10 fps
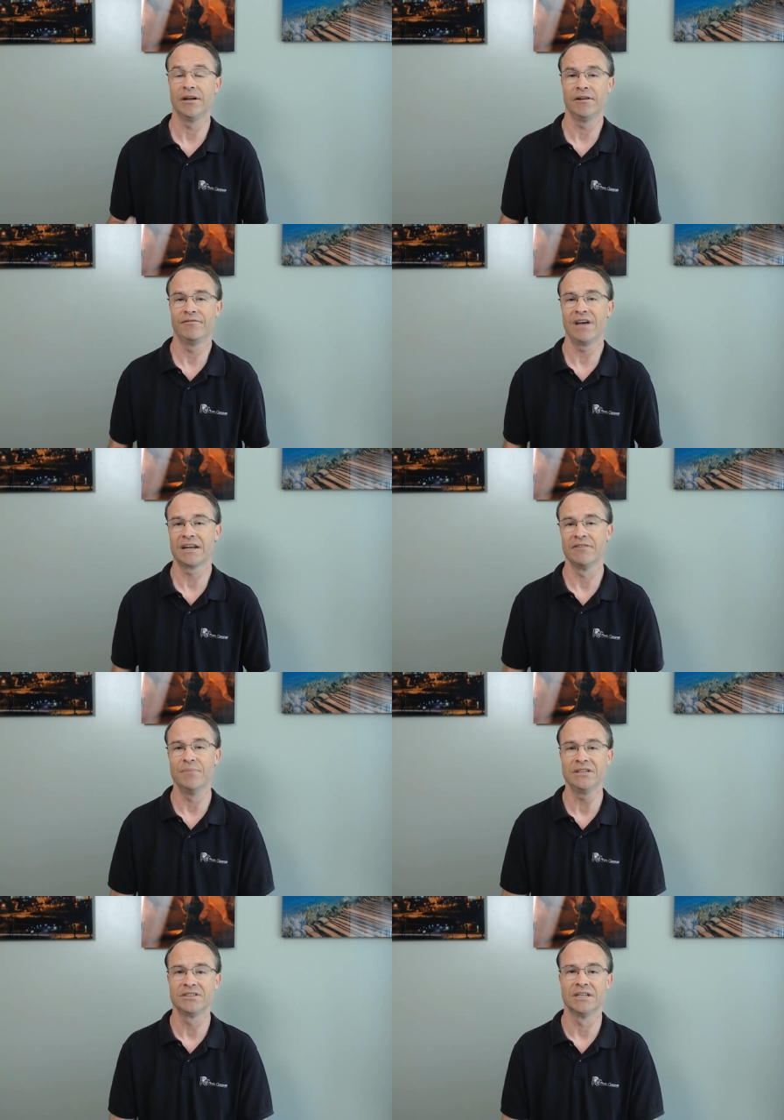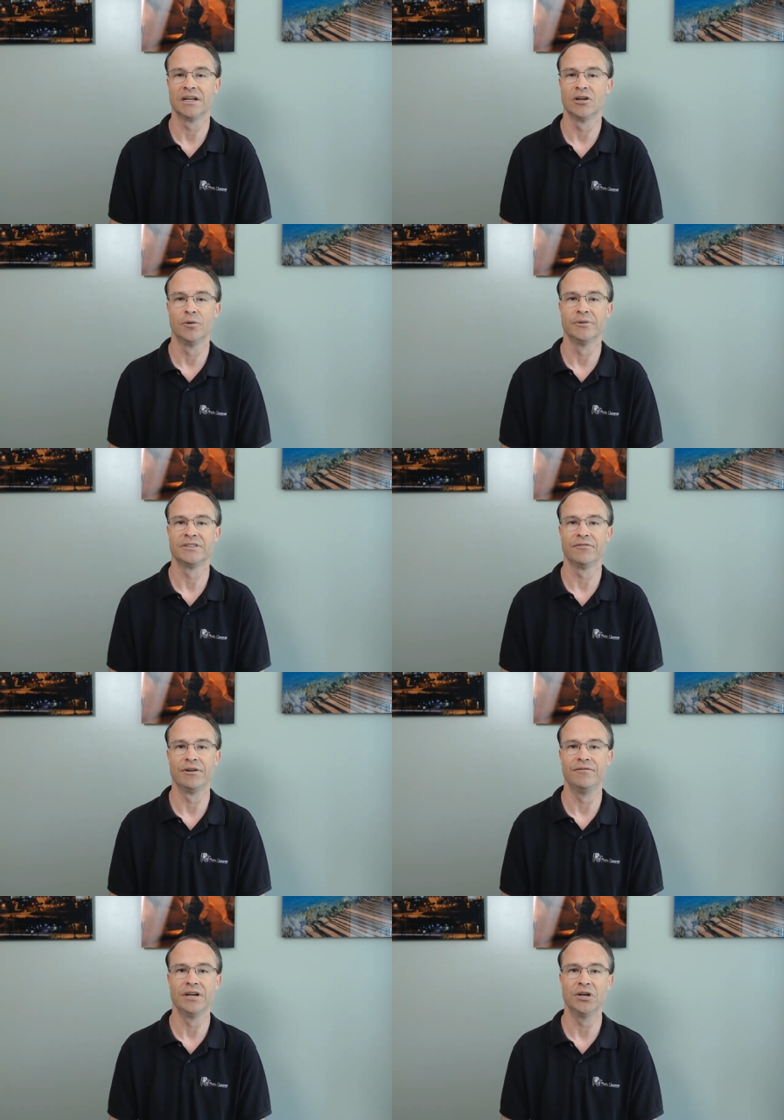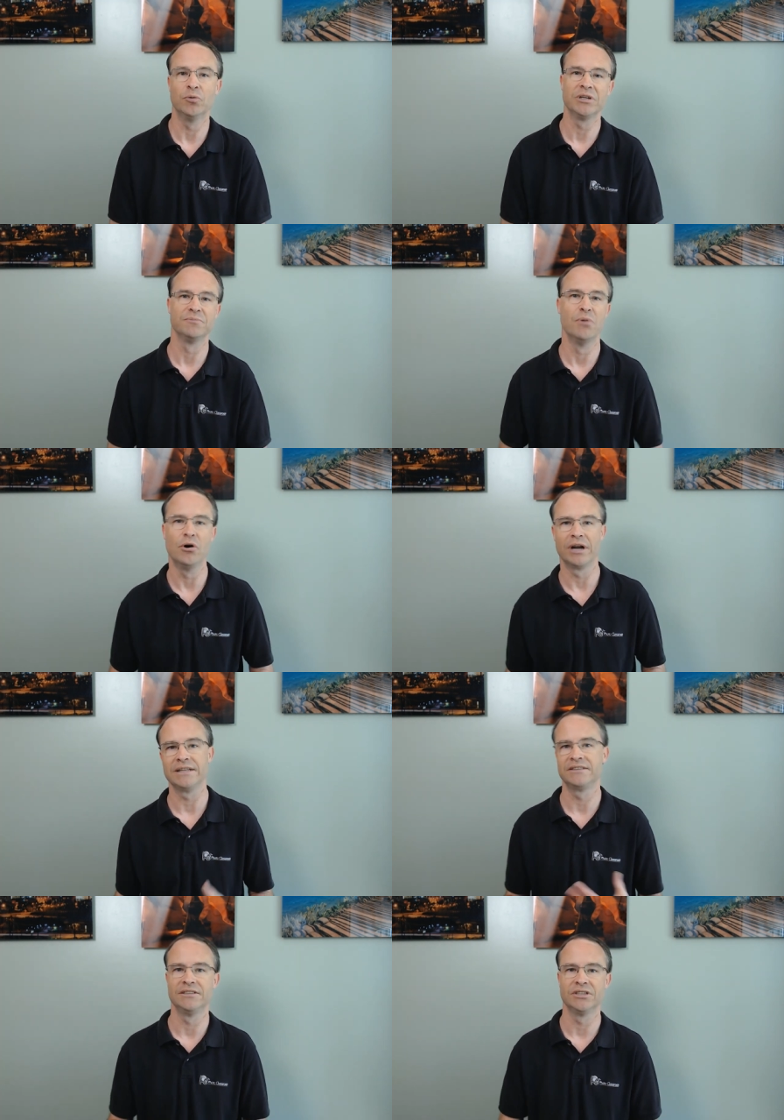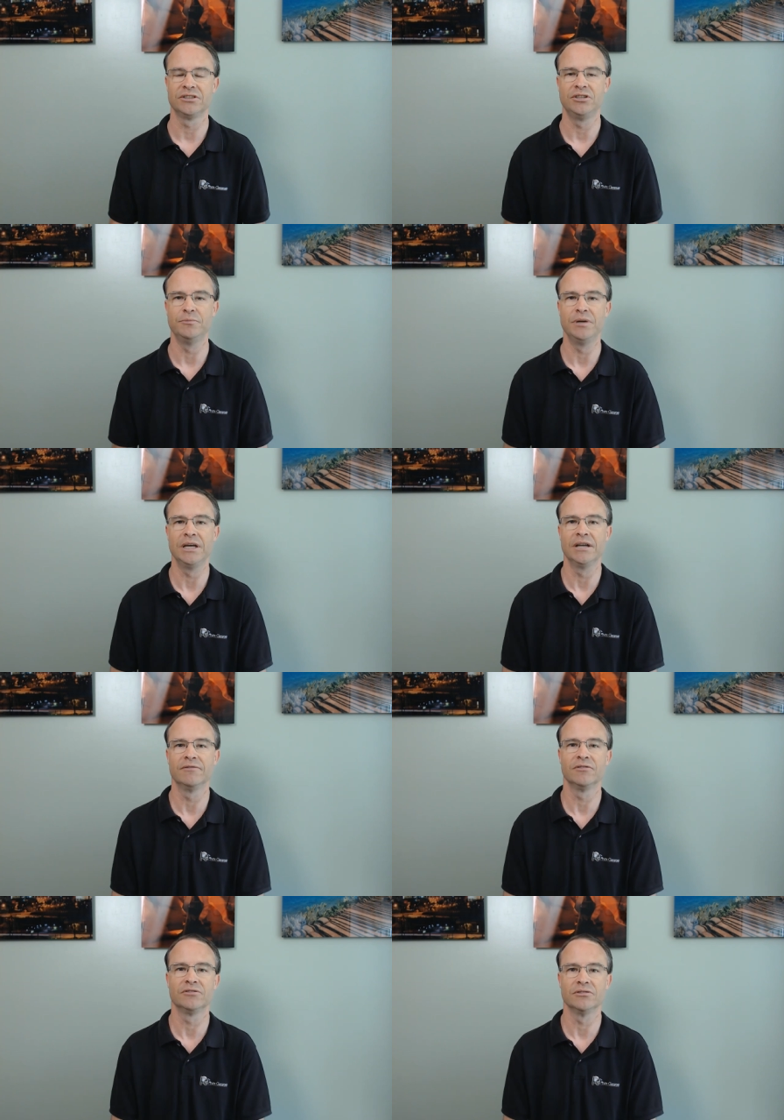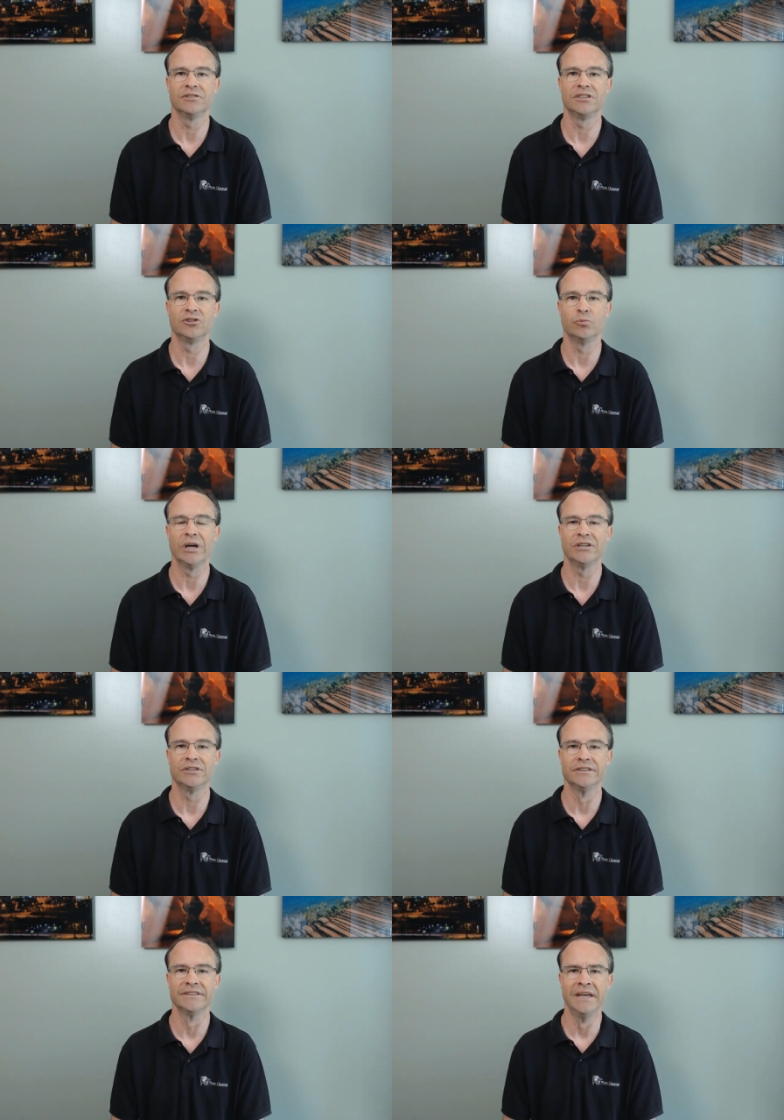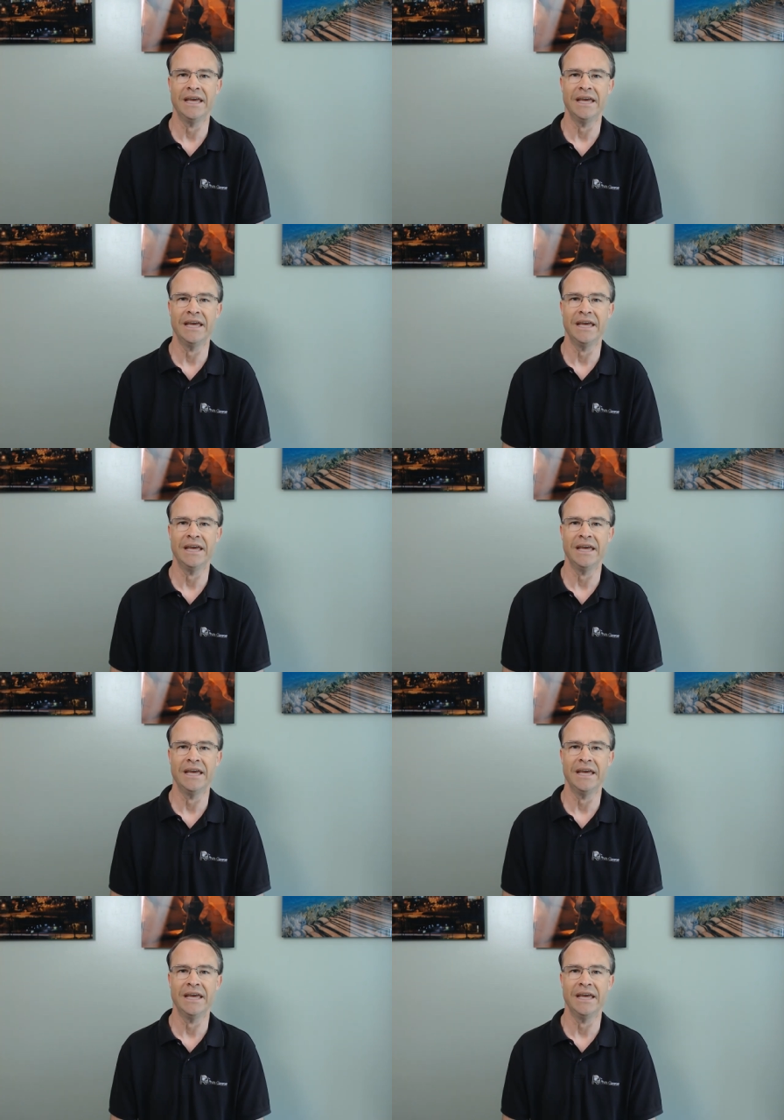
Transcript: in fact, I've mentioned it in almost every video, which mode I'd suggest you be in for certain situations.